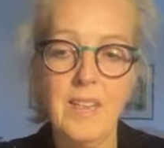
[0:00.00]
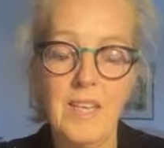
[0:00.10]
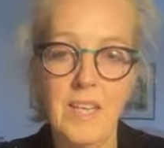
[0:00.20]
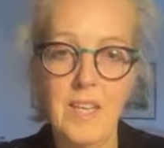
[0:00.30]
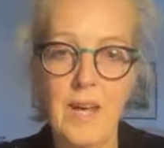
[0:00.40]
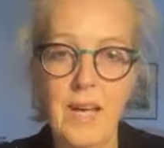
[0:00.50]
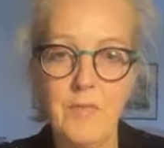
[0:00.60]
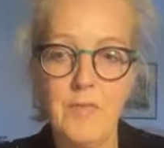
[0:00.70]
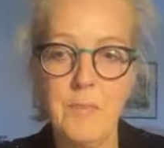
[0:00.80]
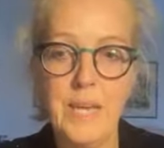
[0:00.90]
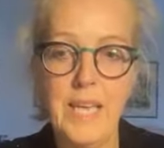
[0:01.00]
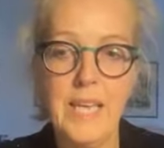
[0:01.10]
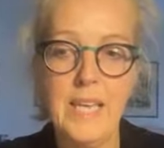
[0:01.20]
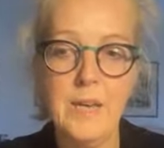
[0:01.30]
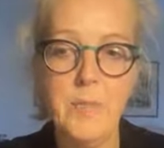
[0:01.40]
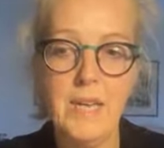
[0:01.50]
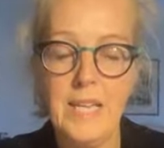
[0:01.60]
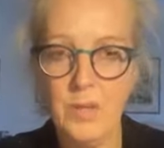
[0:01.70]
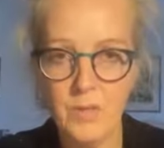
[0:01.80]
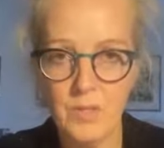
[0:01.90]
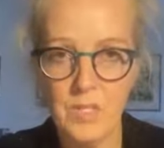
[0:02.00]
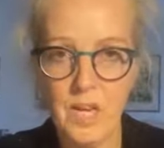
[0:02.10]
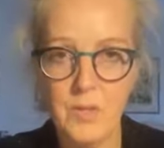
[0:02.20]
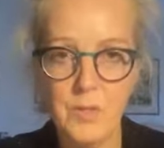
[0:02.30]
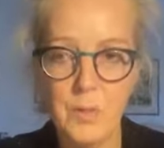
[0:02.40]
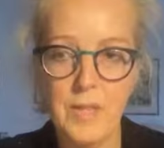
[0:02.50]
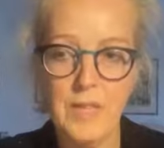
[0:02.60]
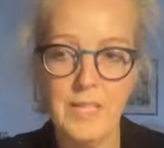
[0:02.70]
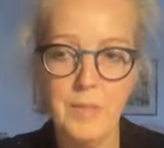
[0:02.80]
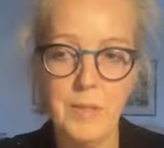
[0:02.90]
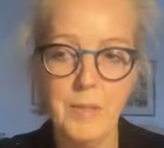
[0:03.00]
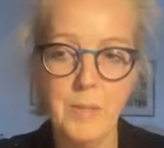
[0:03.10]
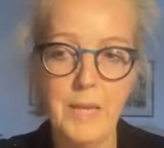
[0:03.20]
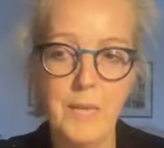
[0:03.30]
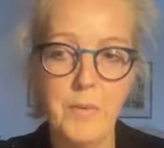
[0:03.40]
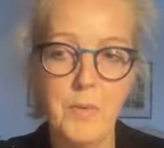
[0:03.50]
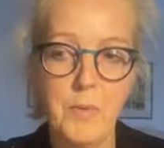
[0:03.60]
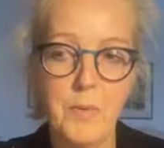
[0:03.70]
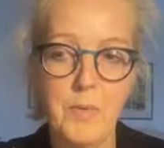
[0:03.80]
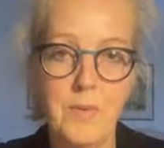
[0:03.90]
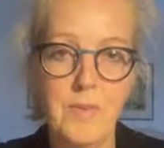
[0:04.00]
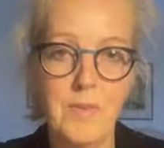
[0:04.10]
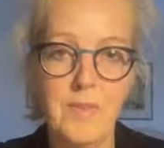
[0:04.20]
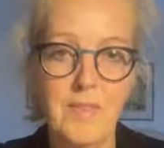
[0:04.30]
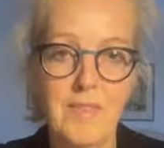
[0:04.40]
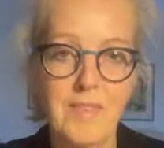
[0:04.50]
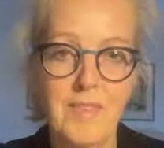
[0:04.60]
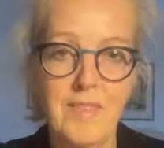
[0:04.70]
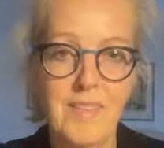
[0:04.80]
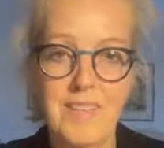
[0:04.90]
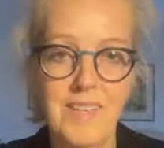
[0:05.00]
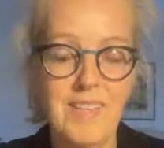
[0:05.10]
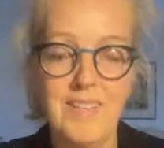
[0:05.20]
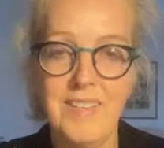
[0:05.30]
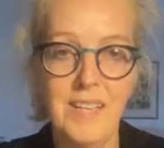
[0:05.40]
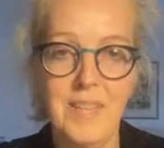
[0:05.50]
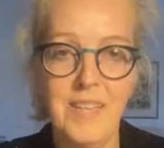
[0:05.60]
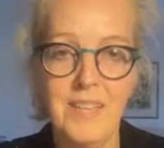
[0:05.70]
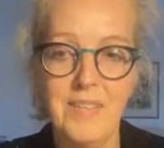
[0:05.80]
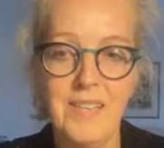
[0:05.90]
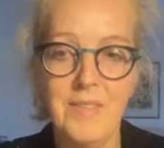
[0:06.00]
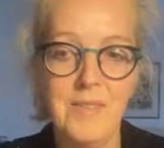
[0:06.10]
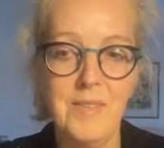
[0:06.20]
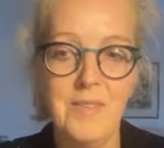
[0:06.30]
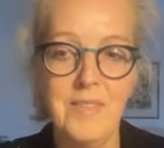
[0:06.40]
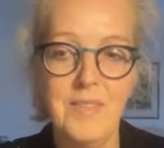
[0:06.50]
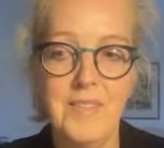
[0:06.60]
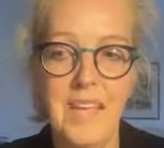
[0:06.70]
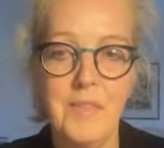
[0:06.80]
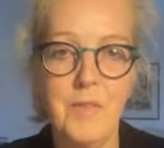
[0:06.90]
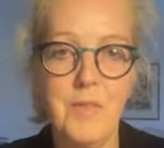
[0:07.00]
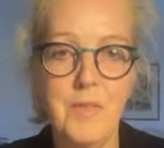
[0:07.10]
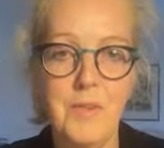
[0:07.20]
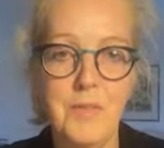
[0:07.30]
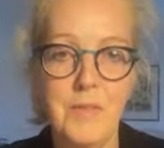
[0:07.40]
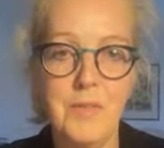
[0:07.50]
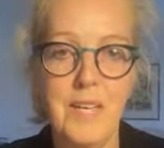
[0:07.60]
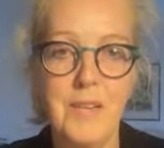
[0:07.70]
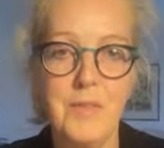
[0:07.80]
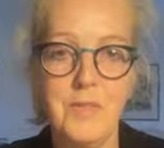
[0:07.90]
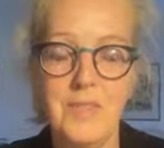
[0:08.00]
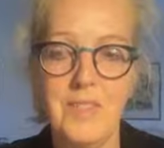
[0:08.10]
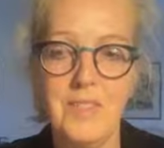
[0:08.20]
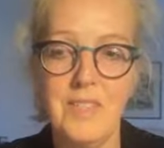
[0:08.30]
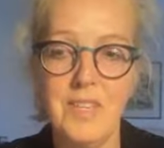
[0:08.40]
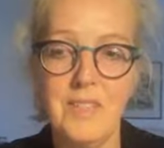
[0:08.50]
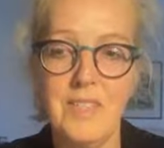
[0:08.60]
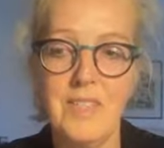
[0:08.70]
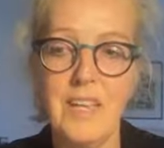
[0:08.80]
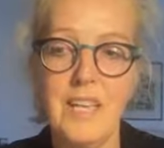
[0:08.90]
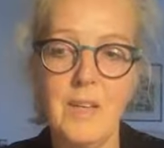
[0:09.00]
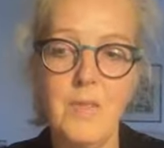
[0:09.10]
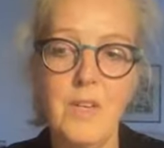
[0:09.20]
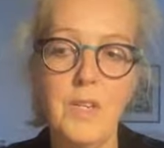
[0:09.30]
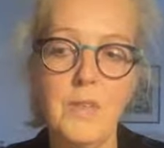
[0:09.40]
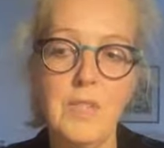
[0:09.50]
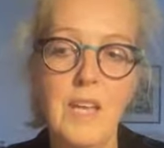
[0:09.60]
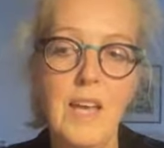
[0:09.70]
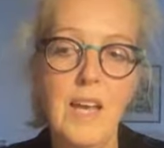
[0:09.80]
I think you have to be really on your toes with this, because people, they get confused themselves, and judges can get confused.